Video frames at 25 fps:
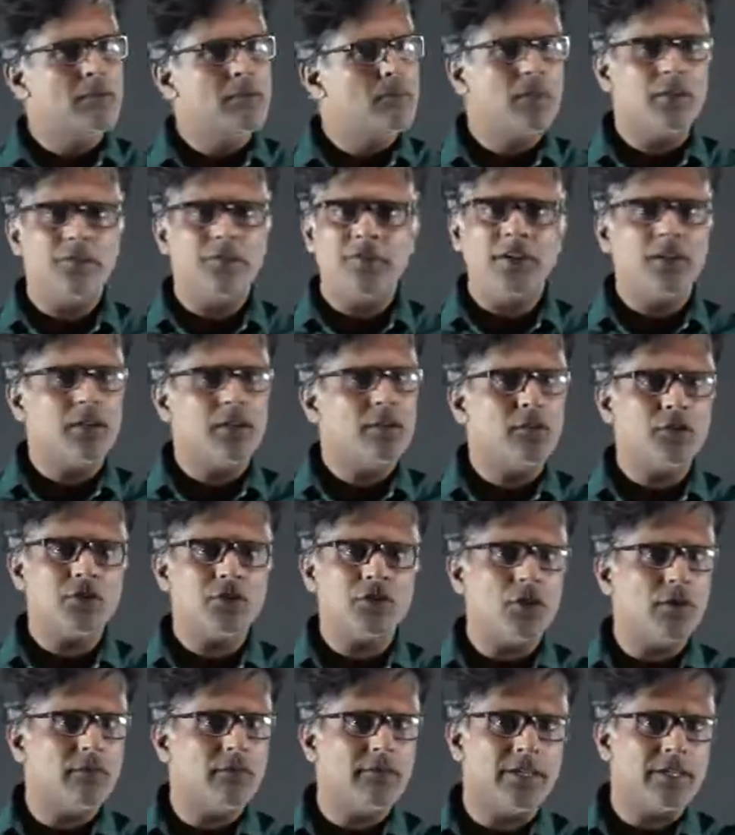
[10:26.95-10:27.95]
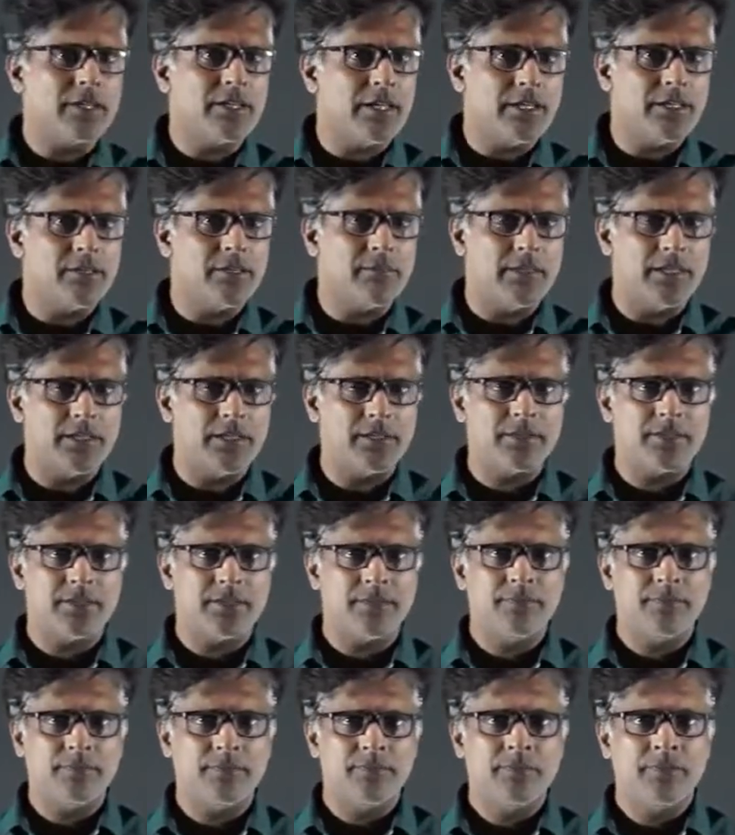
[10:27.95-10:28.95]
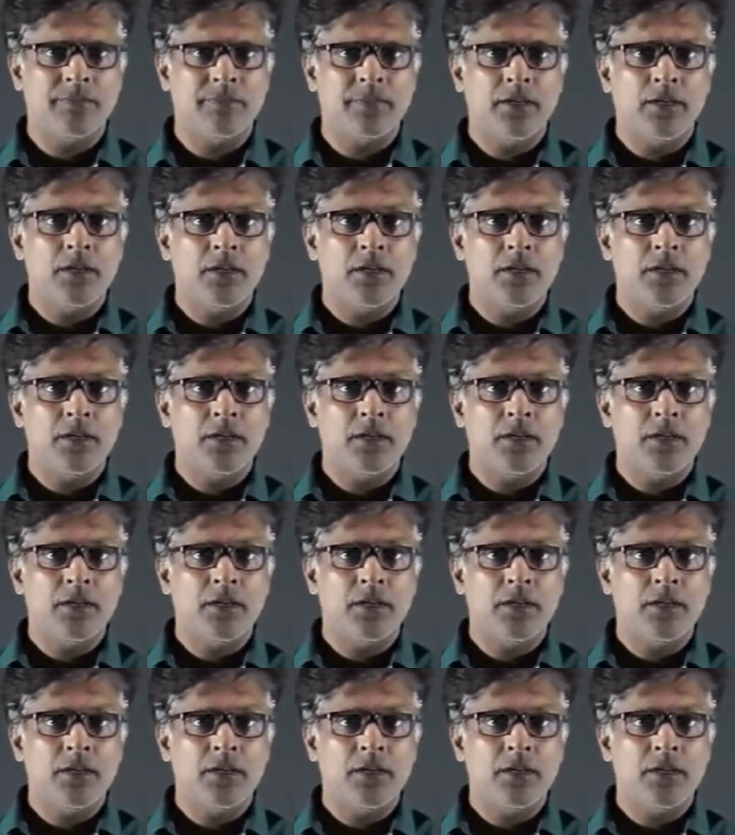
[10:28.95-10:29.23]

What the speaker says: But we are not solving dynamics.